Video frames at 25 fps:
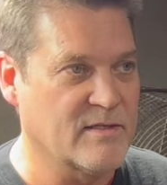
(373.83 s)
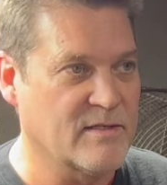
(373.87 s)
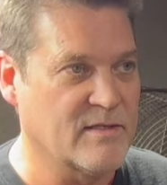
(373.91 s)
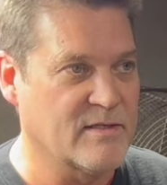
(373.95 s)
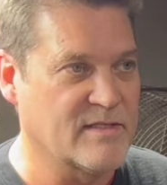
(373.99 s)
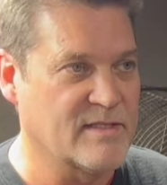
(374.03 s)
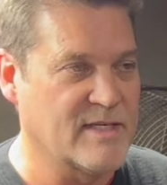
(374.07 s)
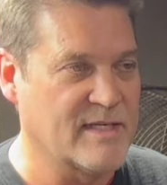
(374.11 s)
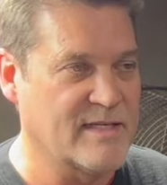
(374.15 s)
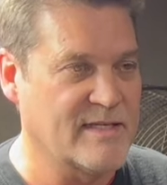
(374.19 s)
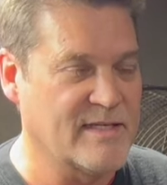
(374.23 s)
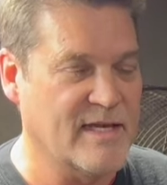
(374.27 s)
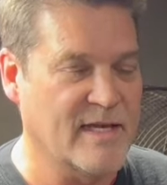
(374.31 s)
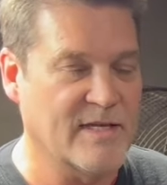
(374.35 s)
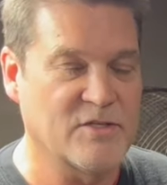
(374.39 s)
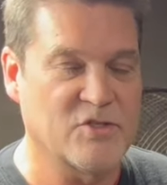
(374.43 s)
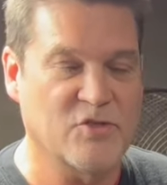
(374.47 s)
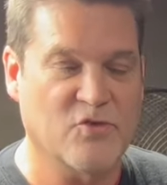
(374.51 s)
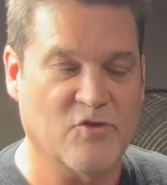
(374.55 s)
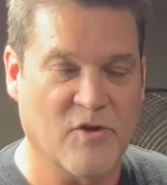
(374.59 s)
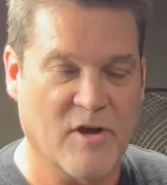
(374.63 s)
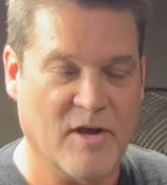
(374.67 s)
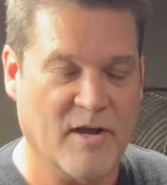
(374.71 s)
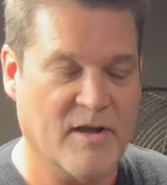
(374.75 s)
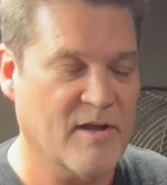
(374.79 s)
C10
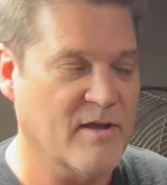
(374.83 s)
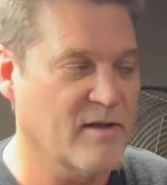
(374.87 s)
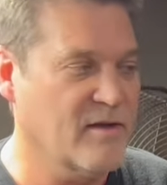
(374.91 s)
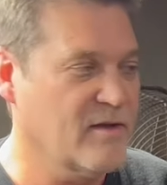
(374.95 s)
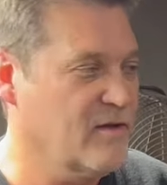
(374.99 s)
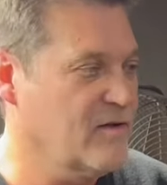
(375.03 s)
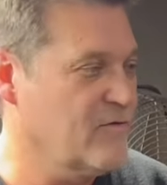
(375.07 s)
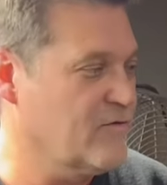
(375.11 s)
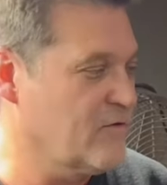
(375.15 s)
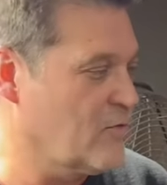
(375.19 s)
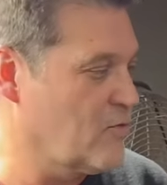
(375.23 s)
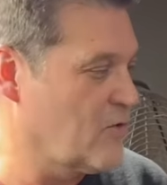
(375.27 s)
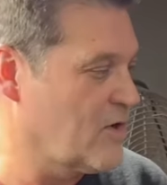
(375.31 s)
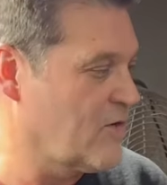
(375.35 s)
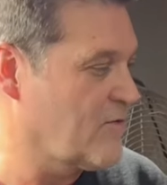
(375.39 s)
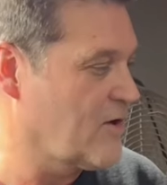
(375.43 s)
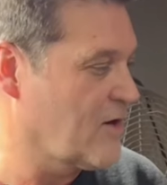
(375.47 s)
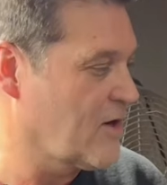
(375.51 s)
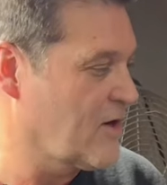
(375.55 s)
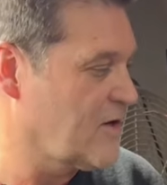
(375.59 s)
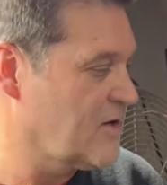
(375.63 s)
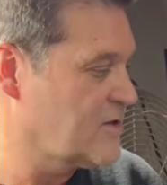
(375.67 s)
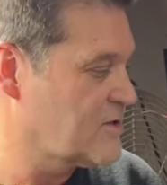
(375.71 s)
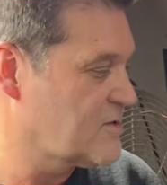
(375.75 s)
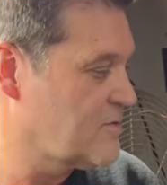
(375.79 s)
truck for one of our
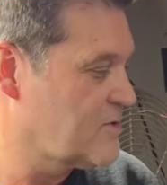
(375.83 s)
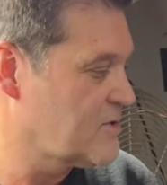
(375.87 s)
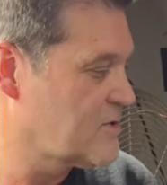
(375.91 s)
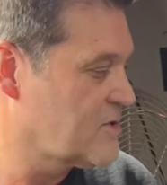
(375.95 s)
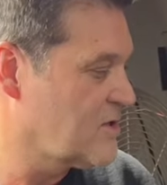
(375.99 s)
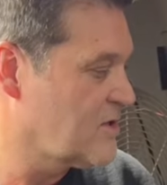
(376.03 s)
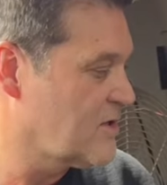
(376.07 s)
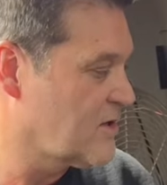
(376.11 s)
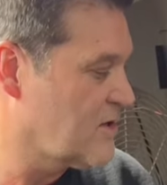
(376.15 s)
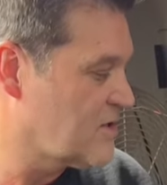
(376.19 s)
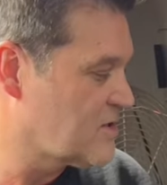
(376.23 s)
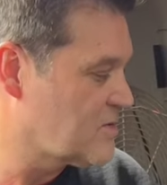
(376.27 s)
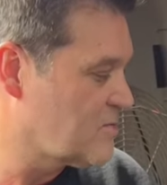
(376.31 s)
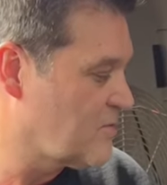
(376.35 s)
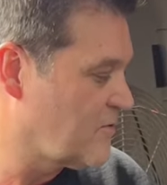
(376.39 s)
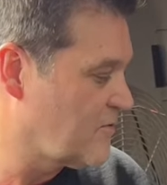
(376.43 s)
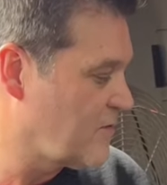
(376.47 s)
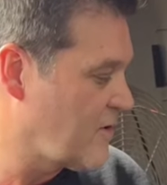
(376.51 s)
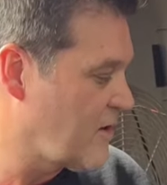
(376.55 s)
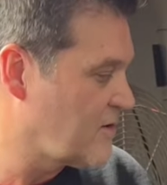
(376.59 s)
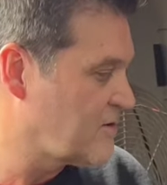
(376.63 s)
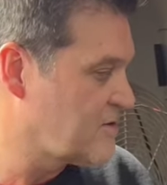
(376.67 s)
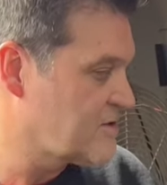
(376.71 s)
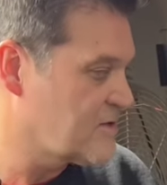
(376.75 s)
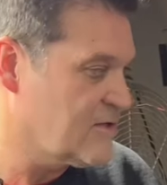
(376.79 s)
customers, good customer of
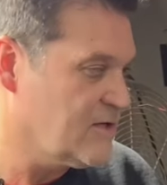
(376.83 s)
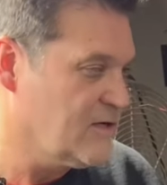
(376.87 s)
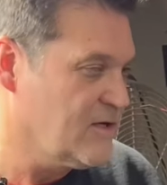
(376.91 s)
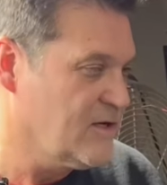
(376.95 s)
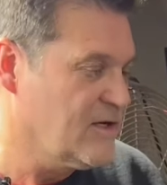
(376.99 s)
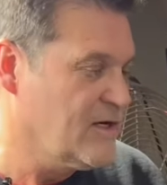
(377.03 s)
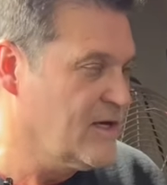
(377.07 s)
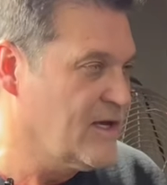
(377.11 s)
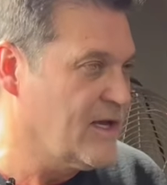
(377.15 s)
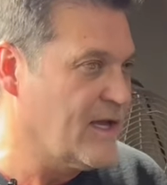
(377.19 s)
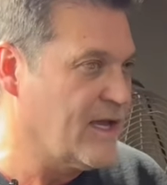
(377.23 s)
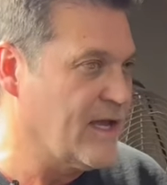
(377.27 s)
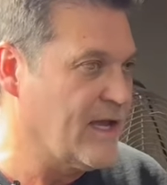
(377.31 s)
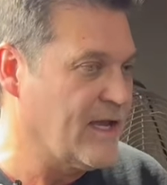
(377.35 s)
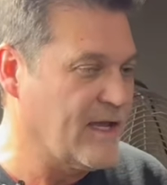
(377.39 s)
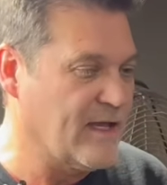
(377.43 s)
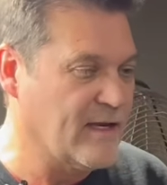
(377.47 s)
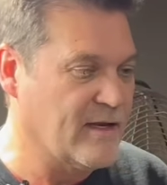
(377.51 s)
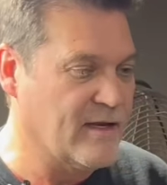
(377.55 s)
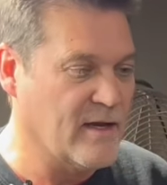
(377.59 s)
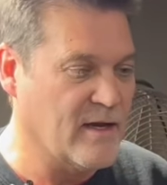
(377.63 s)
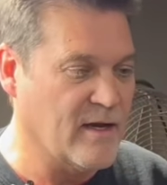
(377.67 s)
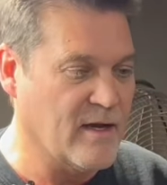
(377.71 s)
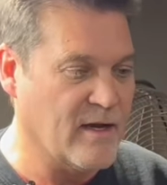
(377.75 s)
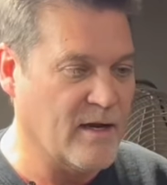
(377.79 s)
ours.
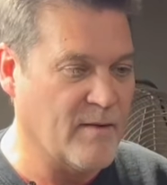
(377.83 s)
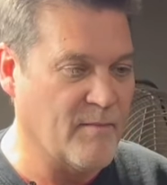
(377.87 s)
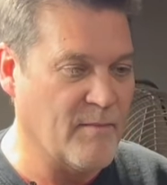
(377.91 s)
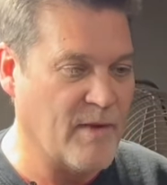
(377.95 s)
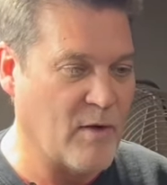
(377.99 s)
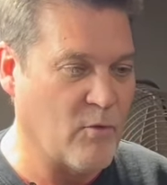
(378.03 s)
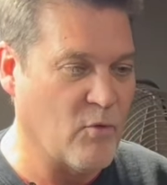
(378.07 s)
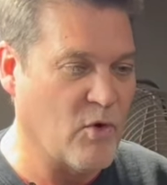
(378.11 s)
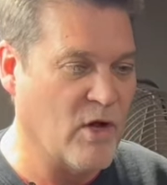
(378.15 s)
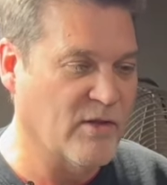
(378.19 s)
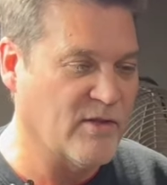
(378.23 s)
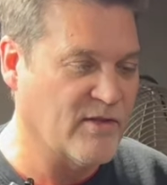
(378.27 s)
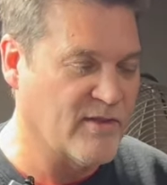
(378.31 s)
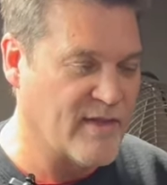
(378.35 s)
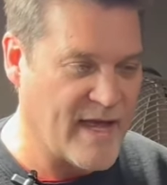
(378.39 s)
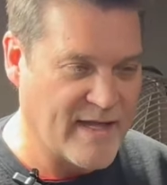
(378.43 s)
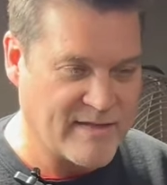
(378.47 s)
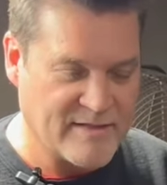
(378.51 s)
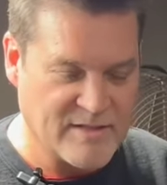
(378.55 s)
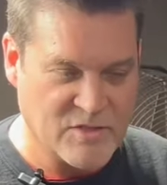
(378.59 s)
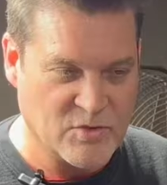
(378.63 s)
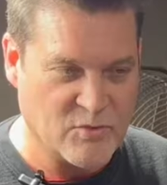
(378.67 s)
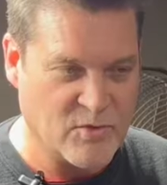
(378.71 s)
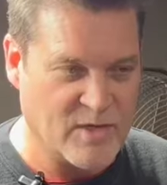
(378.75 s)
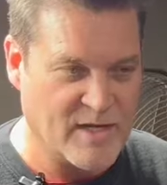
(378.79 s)
And I welded that this